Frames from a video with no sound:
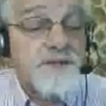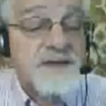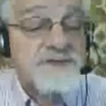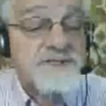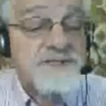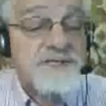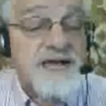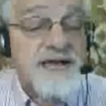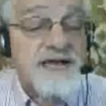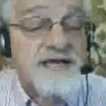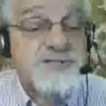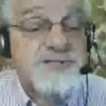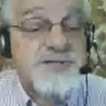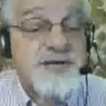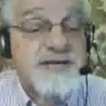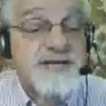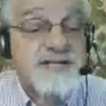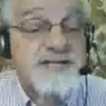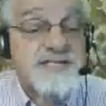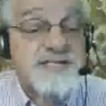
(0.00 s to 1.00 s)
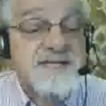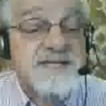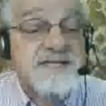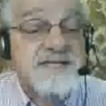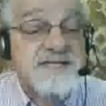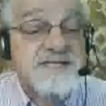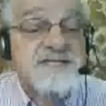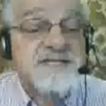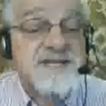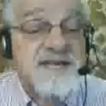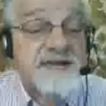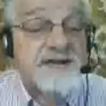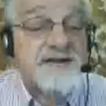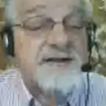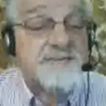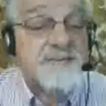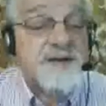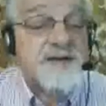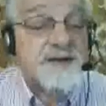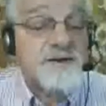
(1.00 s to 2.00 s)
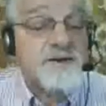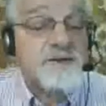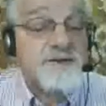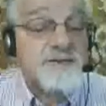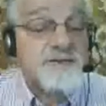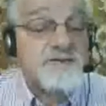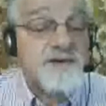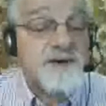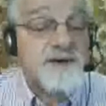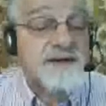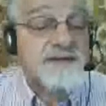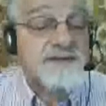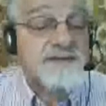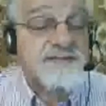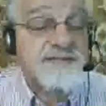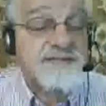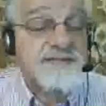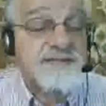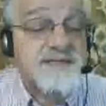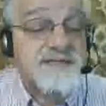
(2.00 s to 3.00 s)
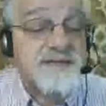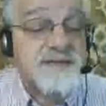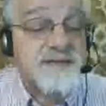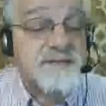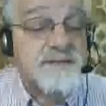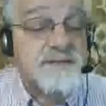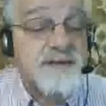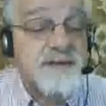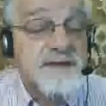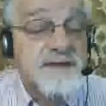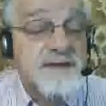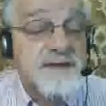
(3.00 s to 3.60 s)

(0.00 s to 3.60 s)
Slash X says stay on my local file system.